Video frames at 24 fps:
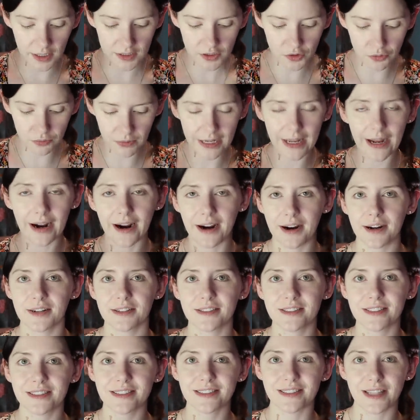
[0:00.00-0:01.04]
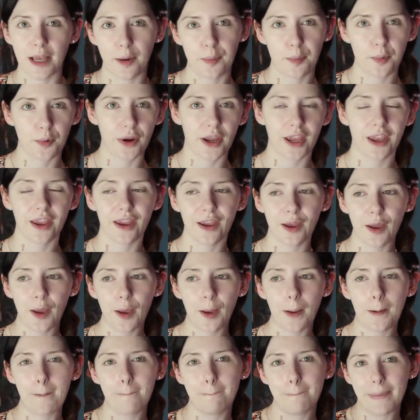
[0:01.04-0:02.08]
It's really hard to separate
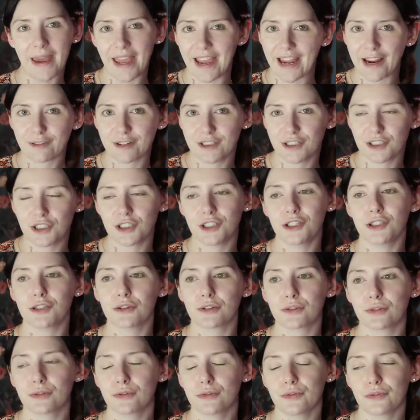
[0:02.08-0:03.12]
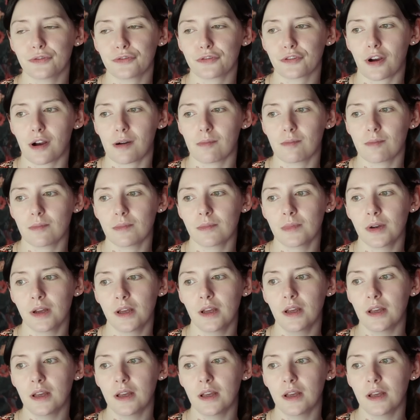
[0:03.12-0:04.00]
parent you from